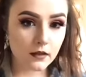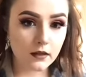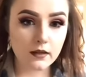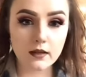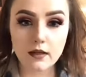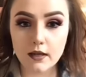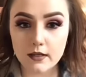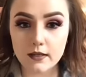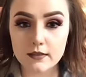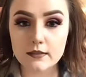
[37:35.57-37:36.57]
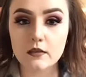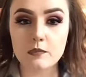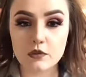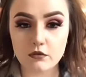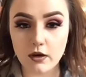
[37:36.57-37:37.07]
Like,
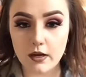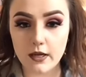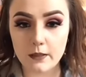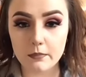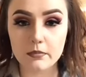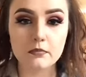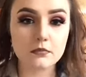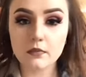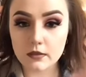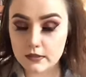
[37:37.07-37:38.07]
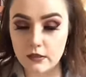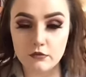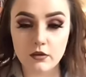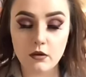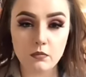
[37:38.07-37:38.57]
subscribe,
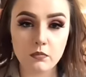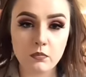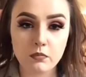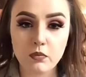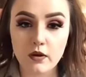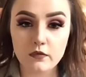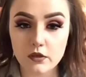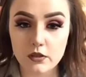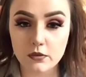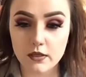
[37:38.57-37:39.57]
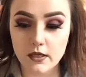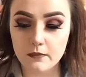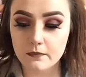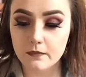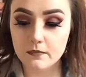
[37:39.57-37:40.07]
etc. Whatever you do on here.
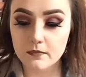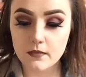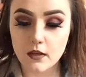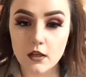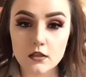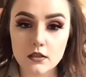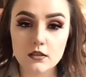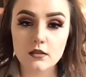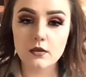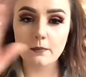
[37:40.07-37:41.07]
See you soon.